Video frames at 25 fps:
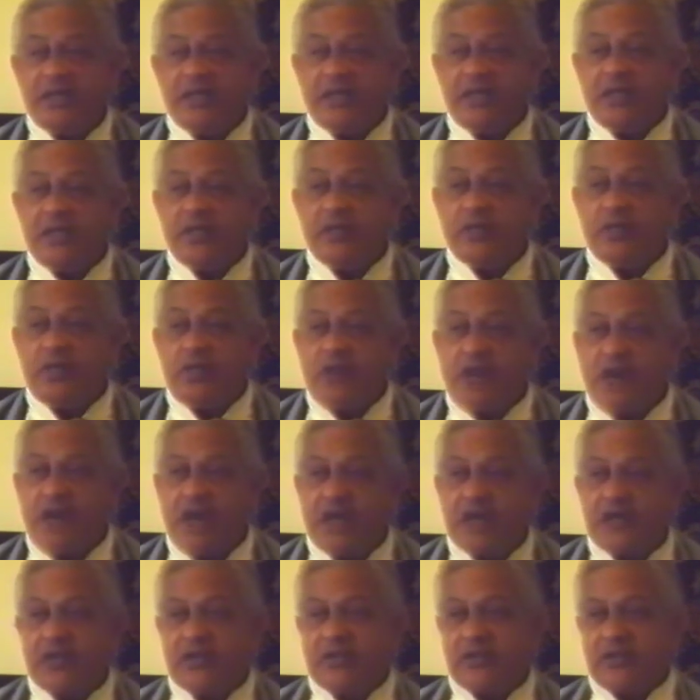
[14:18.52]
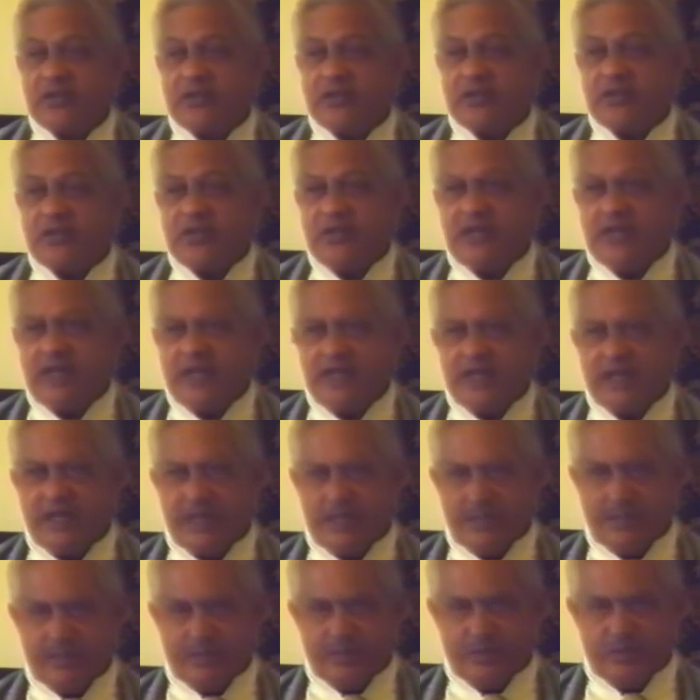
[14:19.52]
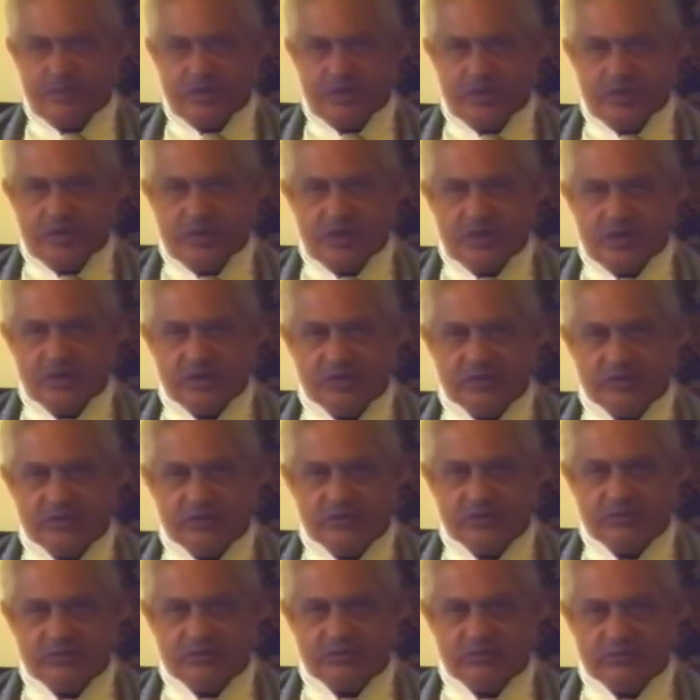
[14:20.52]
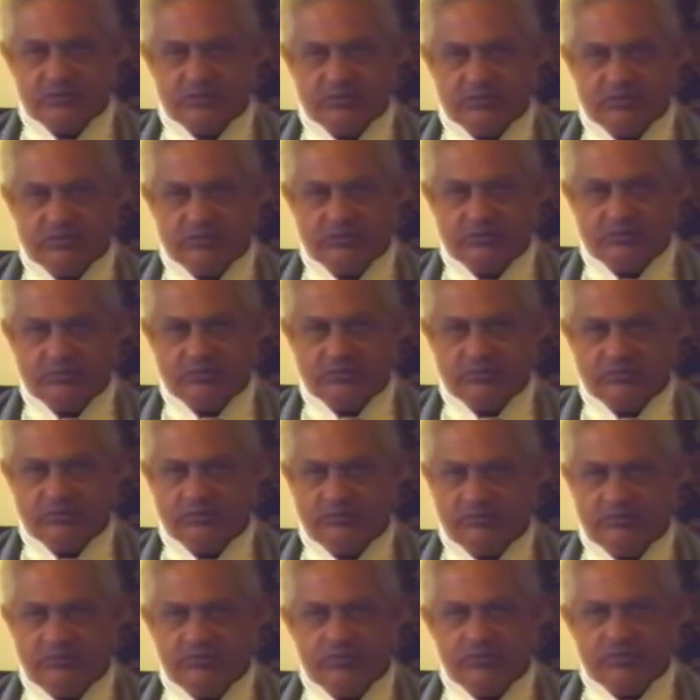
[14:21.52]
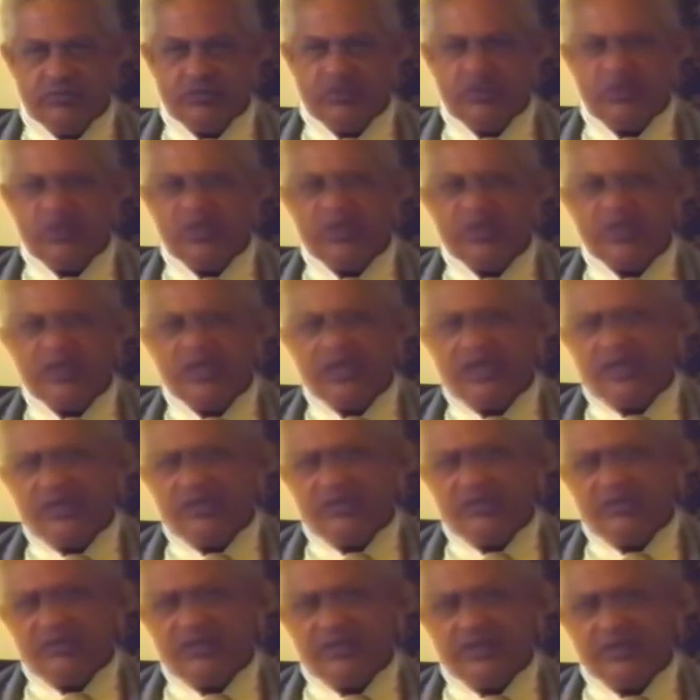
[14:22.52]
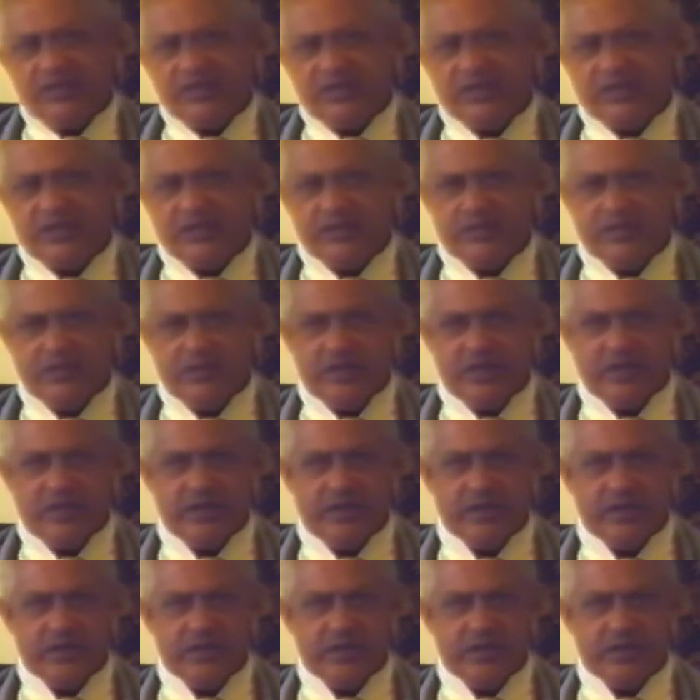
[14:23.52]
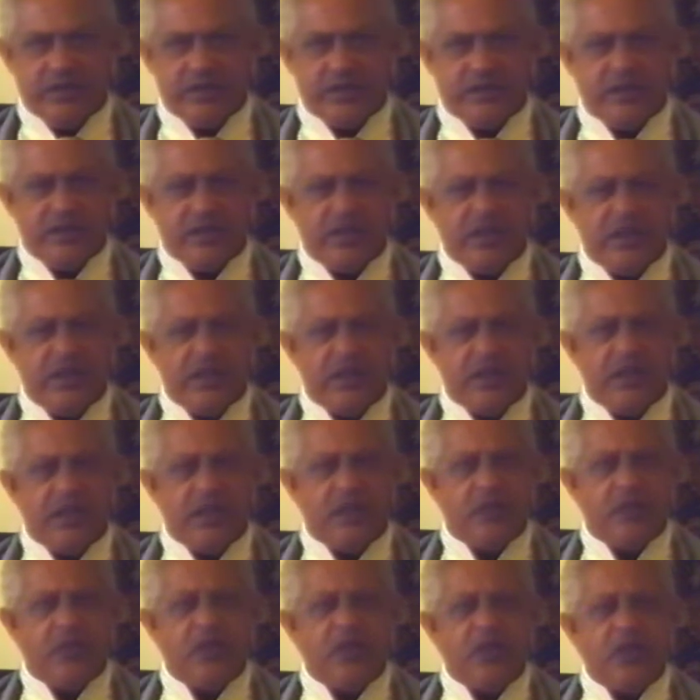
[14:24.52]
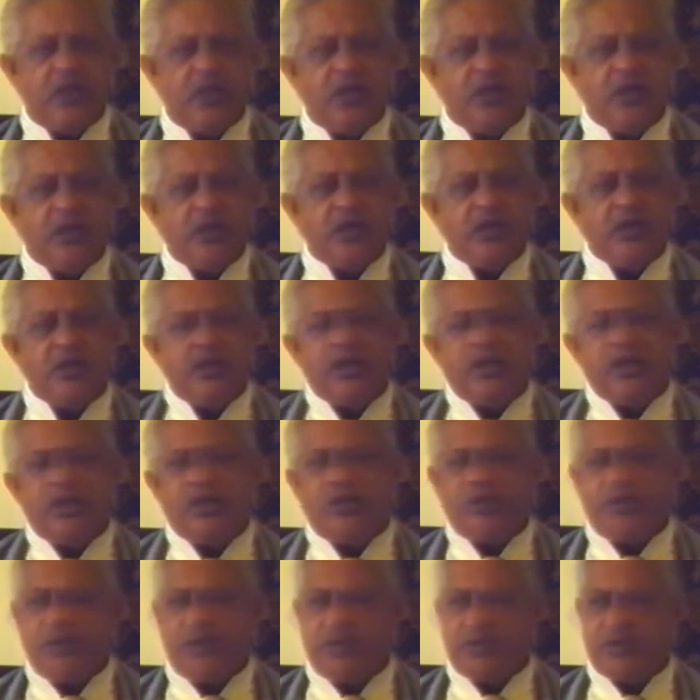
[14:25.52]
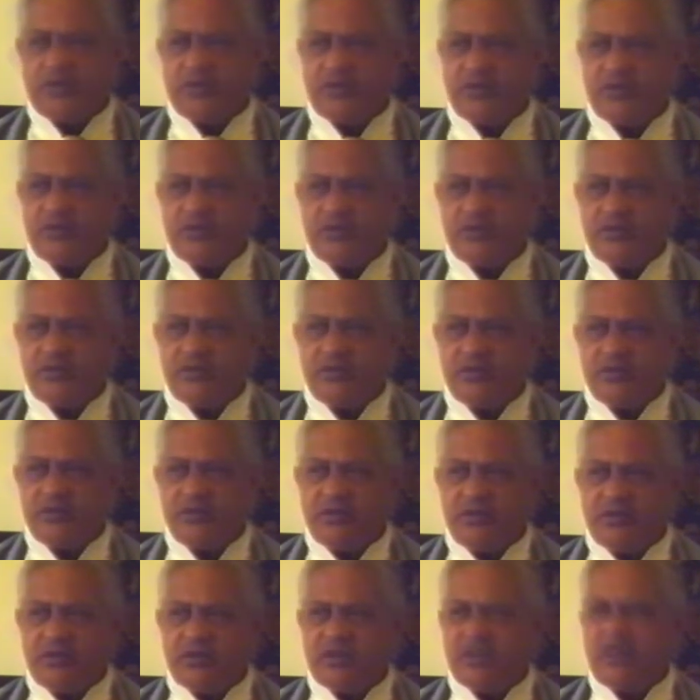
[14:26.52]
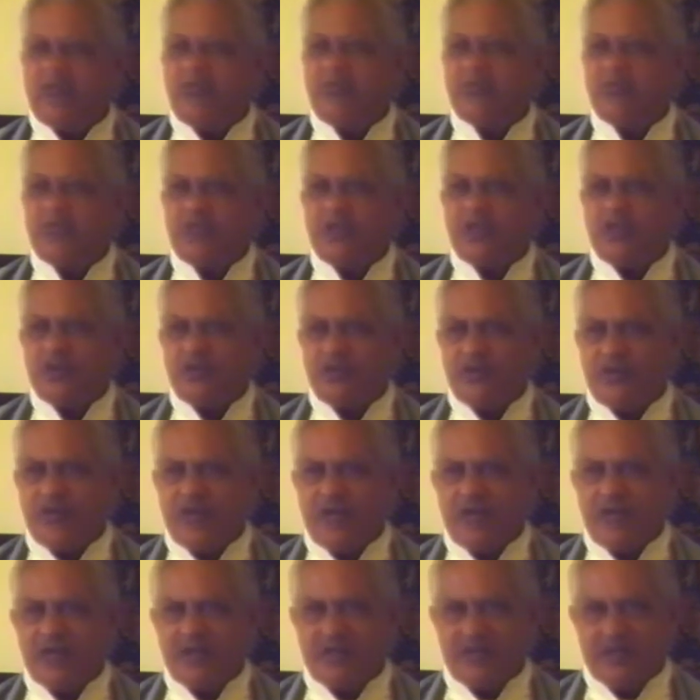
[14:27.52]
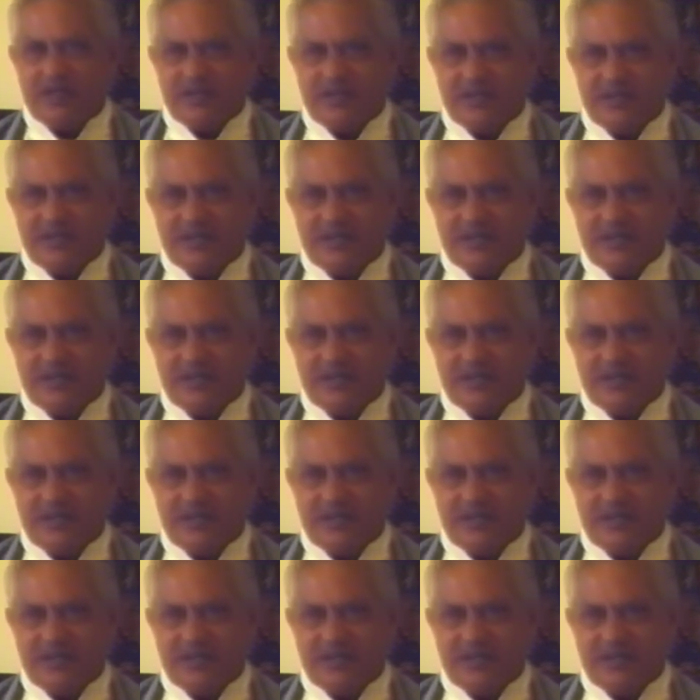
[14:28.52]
it works and helps you along. We have these experiences that anything we think about comes into reality.